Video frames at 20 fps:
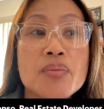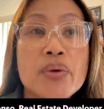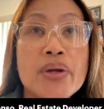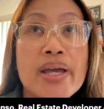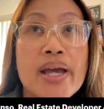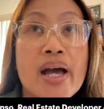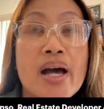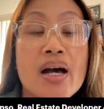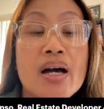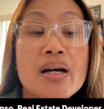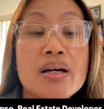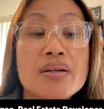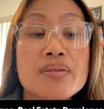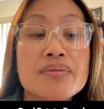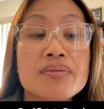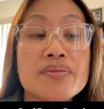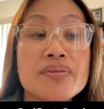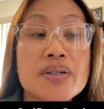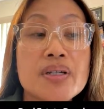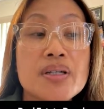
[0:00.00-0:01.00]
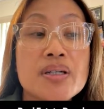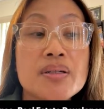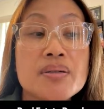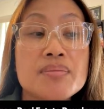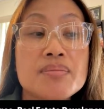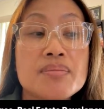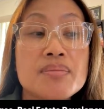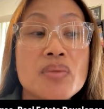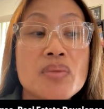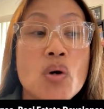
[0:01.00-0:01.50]
We have
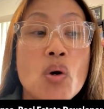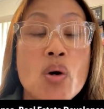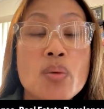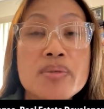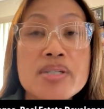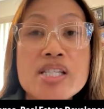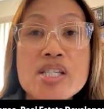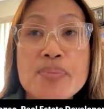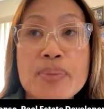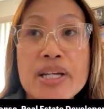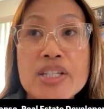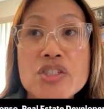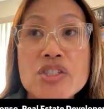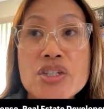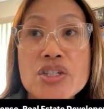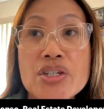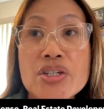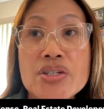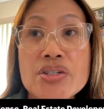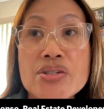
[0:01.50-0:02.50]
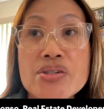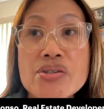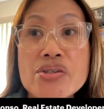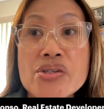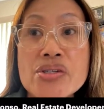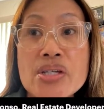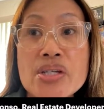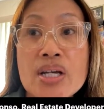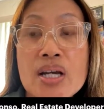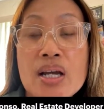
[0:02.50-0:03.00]
home
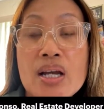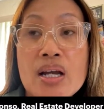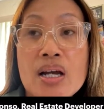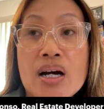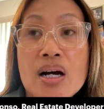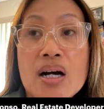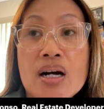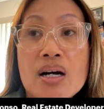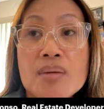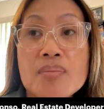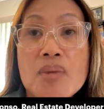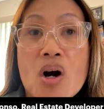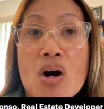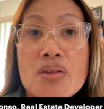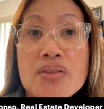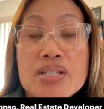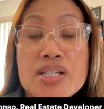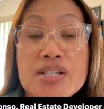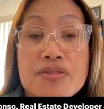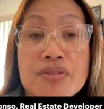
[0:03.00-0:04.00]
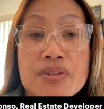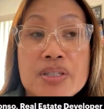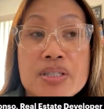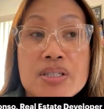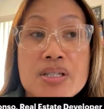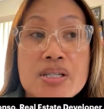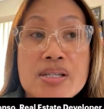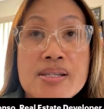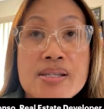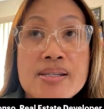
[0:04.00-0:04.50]
inspectors, all the
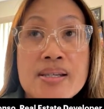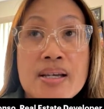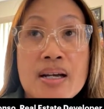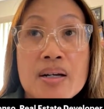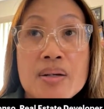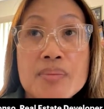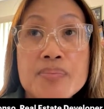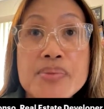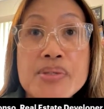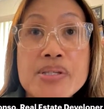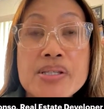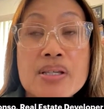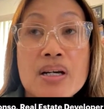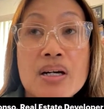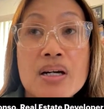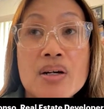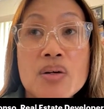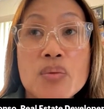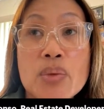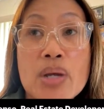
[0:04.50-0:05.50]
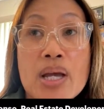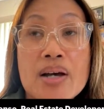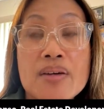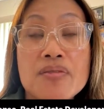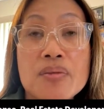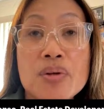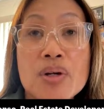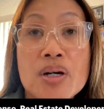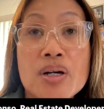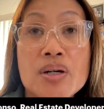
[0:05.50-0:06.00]
different subs. We
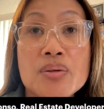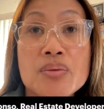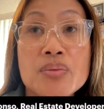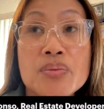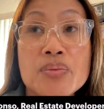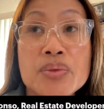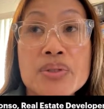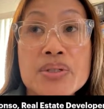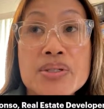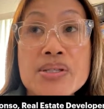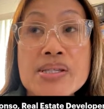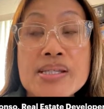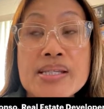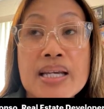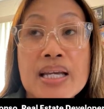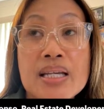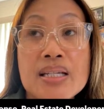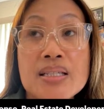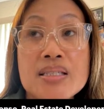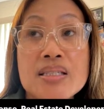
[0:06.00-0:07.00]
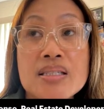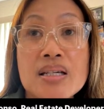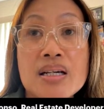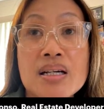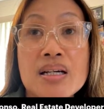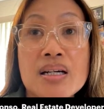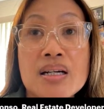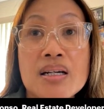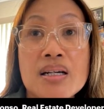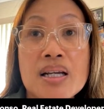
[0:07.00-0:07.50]
have real estate
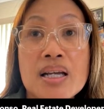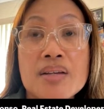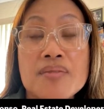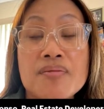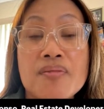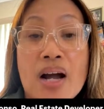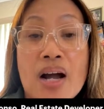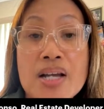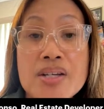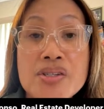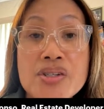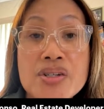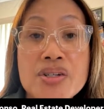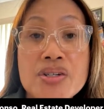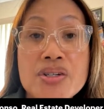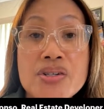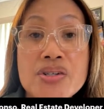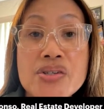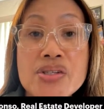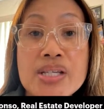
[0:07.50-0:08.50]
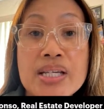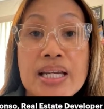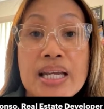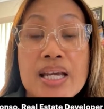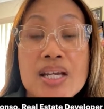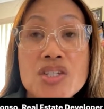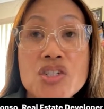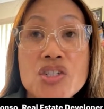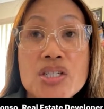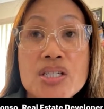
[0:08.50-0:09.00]
advisors and
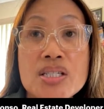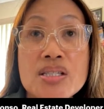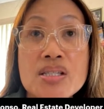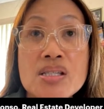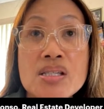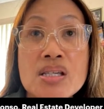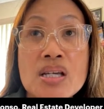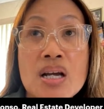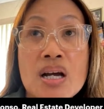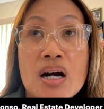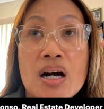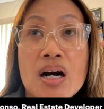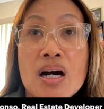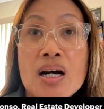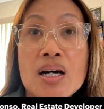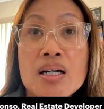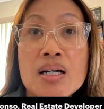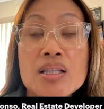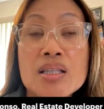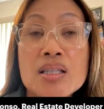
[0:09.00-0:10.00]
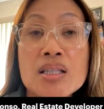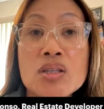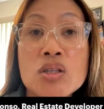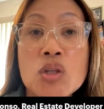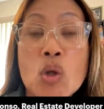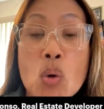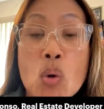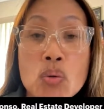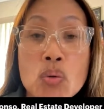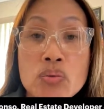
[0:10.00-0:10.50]
agents,
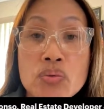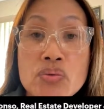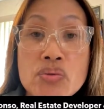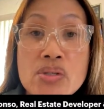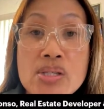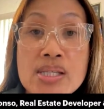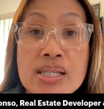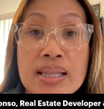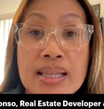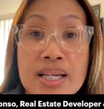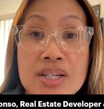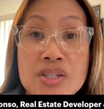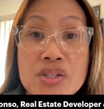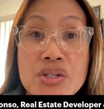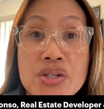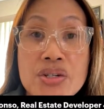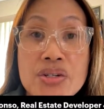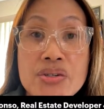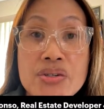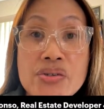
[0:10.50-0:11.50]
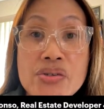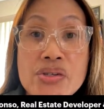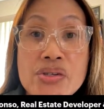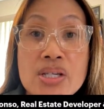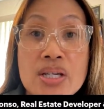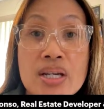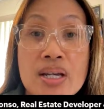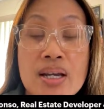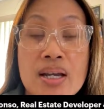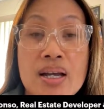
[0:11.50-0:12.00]
loans,
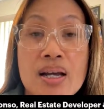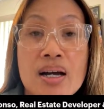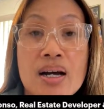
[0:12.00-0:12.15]
lenders.